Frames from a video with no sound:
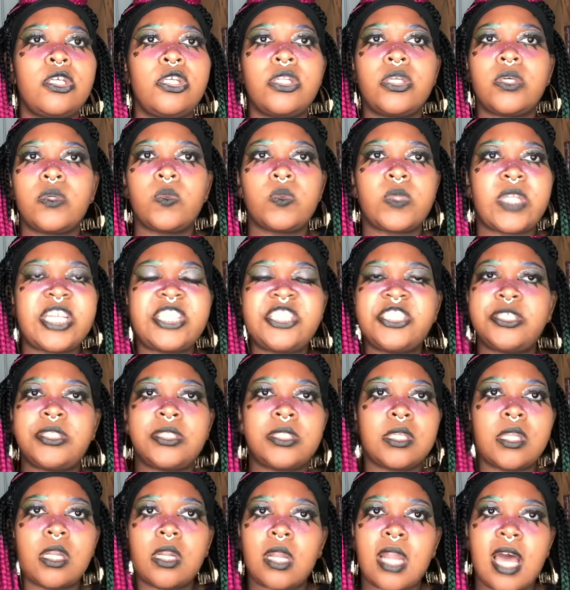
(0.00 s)
they just did a
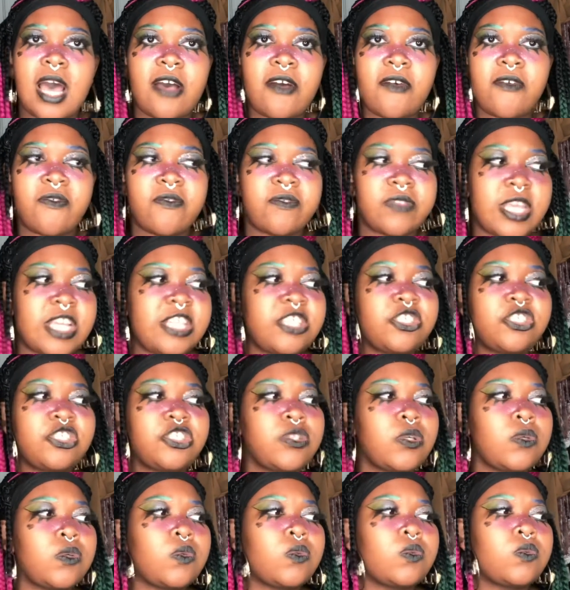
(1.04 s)
lot. They just
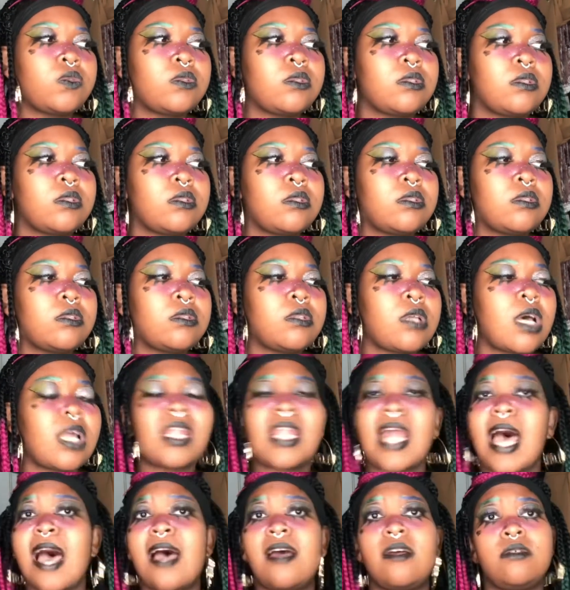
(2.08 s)
showed a lot,
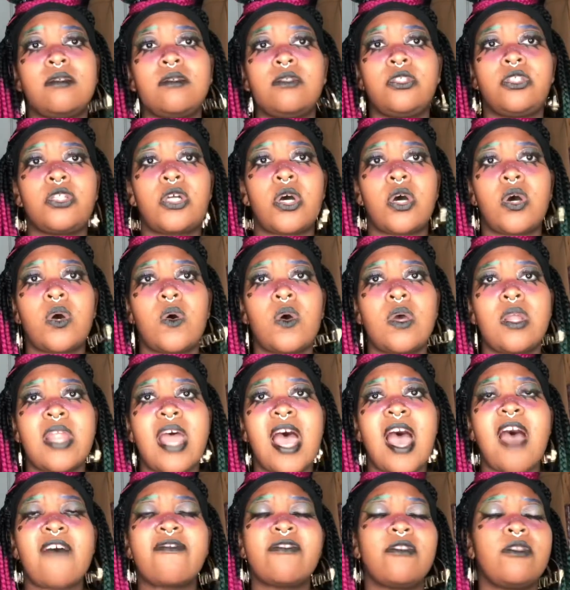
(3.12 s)
and
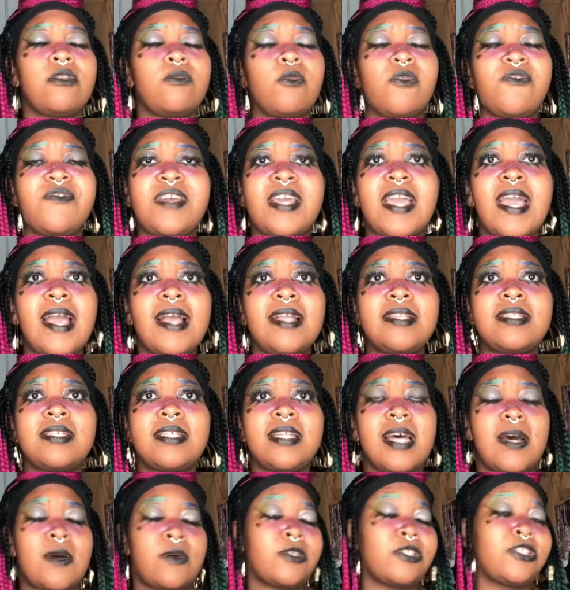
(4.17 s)
after the movie ended, I
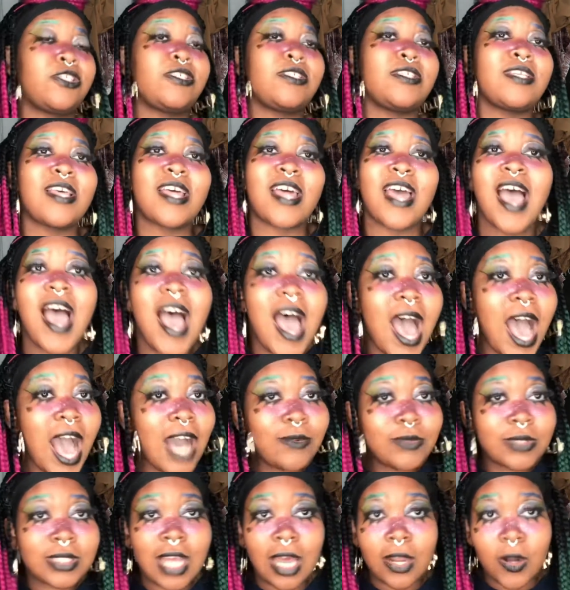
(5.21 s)
was
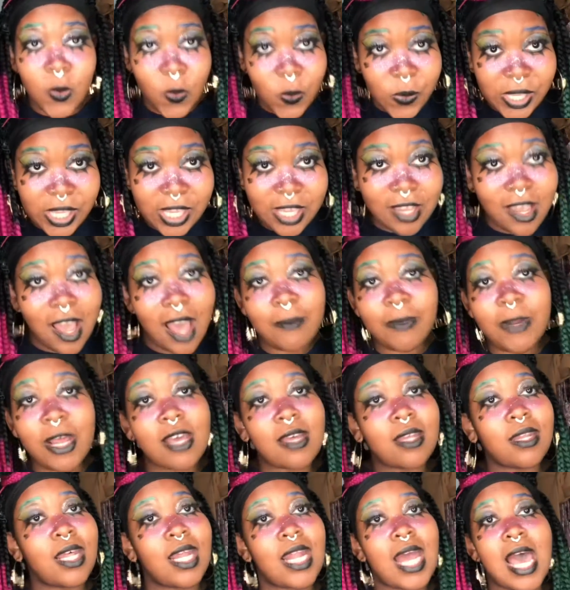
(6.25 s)
kind of weak. I'm not gonna
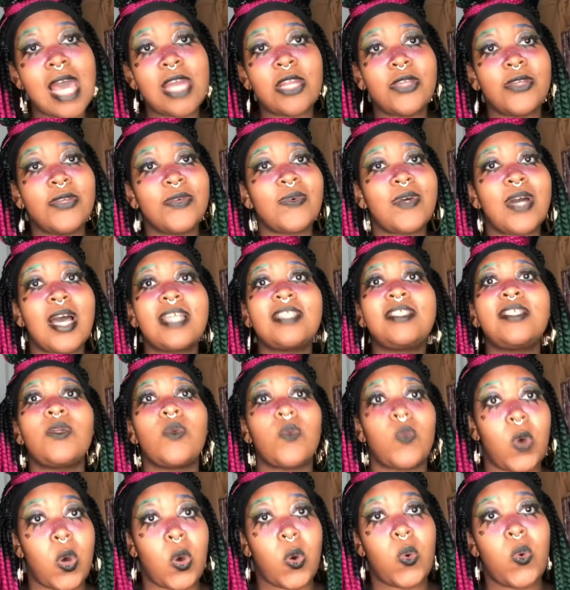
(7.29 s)
lie to you, because I said,
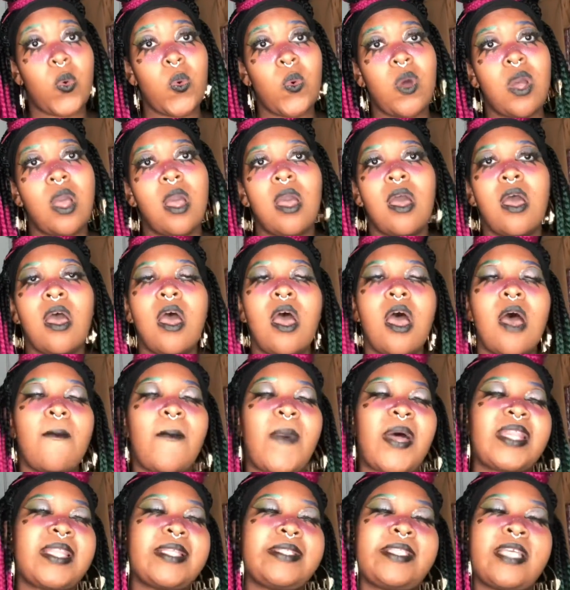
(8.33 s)
whoa. But at the
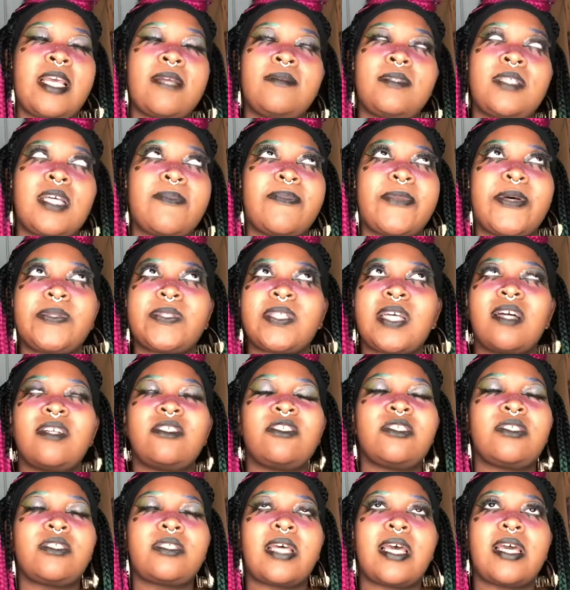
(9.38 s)
same time, I was kind of just
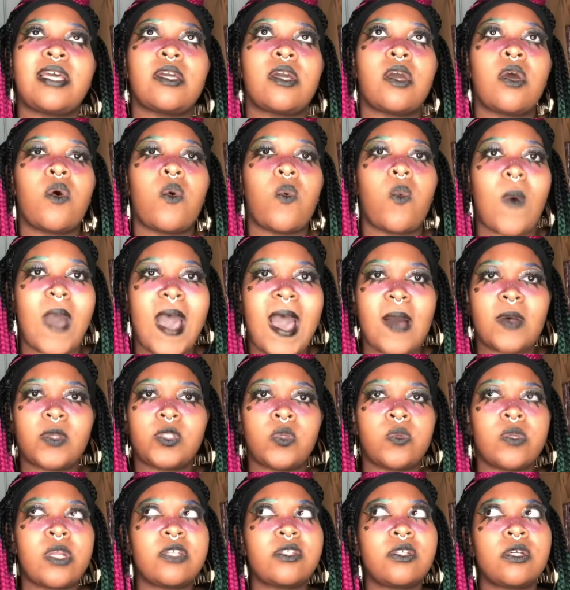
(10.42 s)
like, wow. So when I
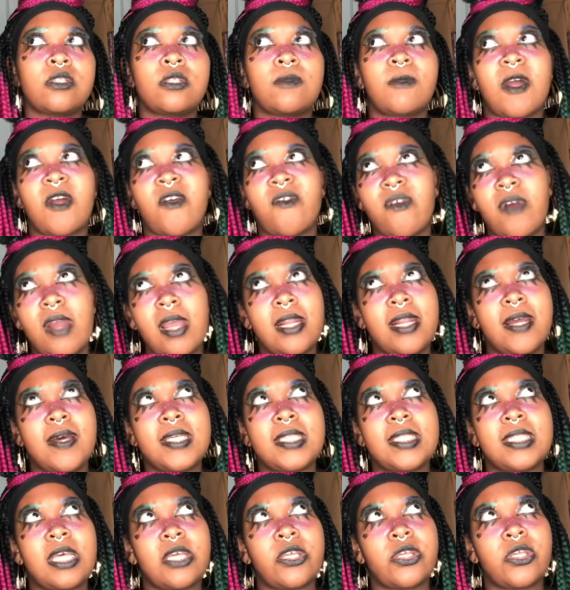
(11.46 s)
talked to my friend, I was like,